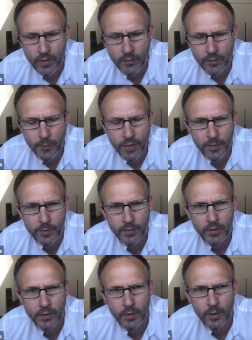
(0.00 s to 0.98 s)
with for people
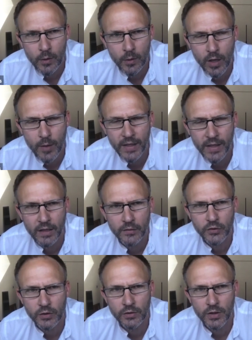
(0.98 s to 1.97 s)
who are coming out of
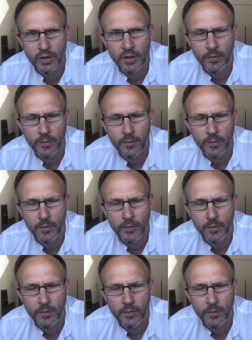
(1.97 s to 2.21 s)
shielding?